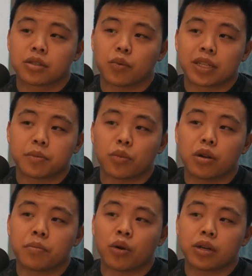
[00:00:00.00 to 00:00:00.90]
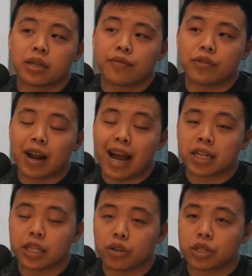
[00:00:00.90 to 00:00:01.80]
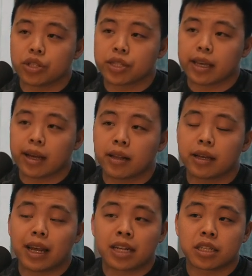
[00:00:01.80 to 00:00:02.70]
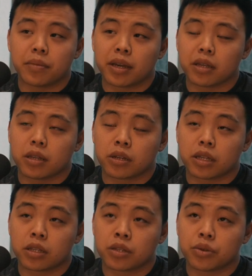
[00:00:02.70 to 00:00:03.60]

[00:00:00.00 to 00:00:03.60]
So what's more important if you're actually looking to scale and actually looking